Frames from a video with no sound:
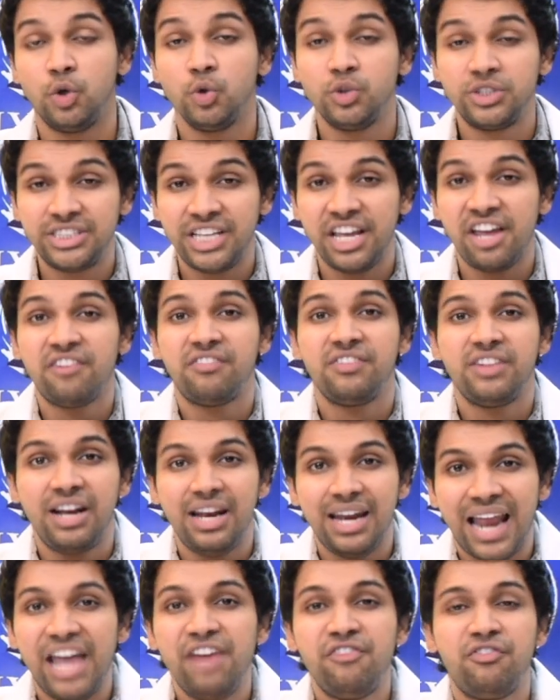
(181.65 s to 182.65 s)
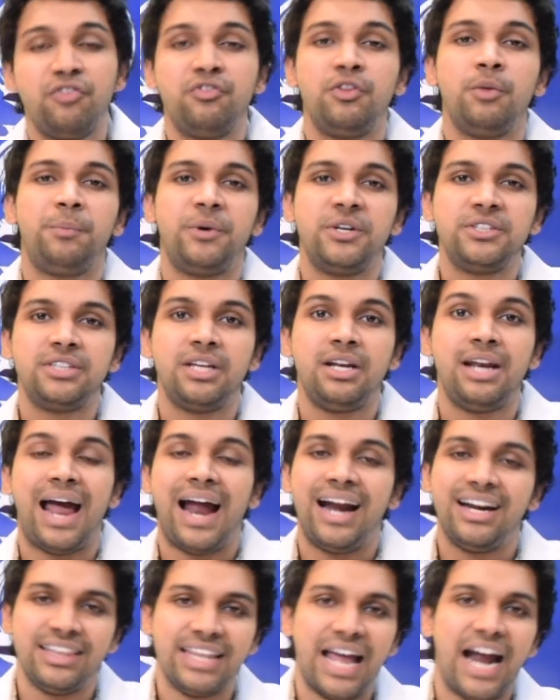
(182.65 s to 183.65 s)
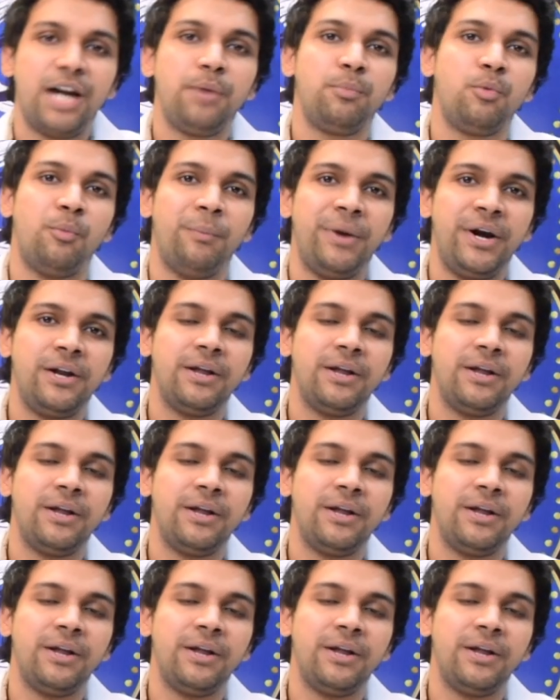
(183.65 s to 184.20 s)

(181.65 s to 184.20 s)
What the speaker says: To save the life of the person at that moment,